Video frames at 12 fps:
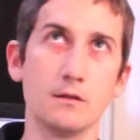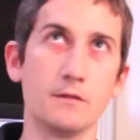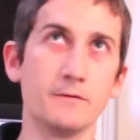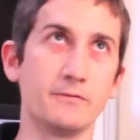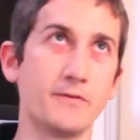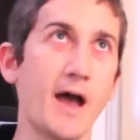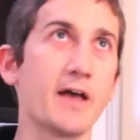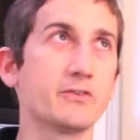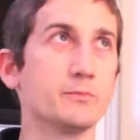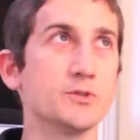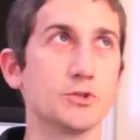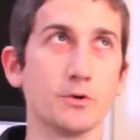the
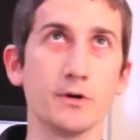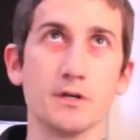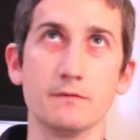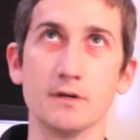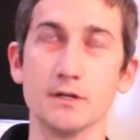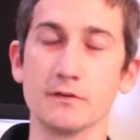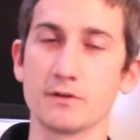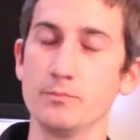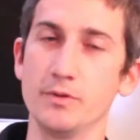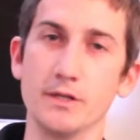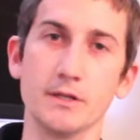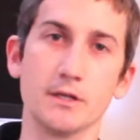vast majority of it is
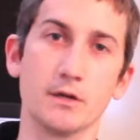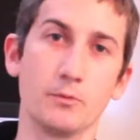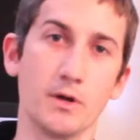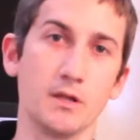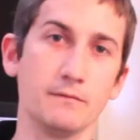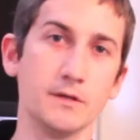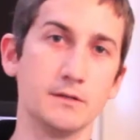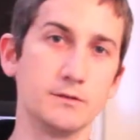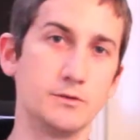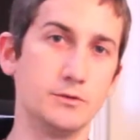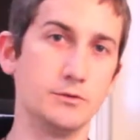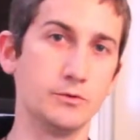completely
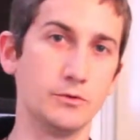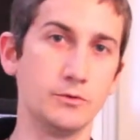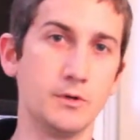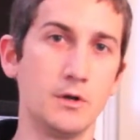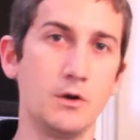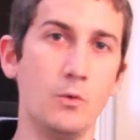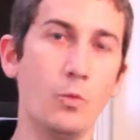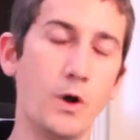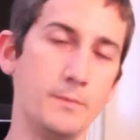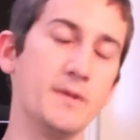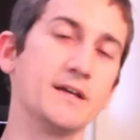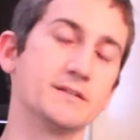irrelevant to
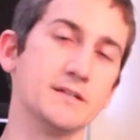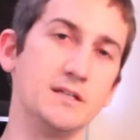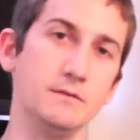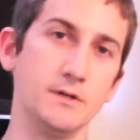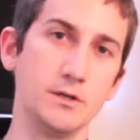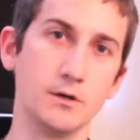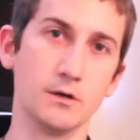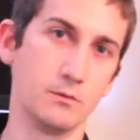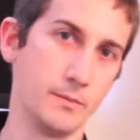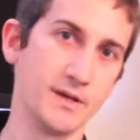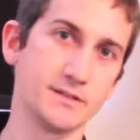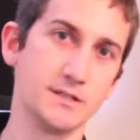what makes a TV good and
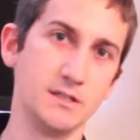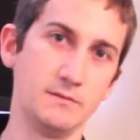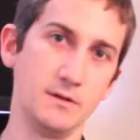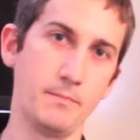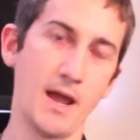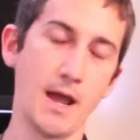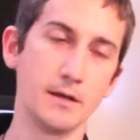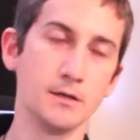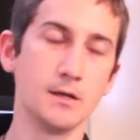what makes a TV bad.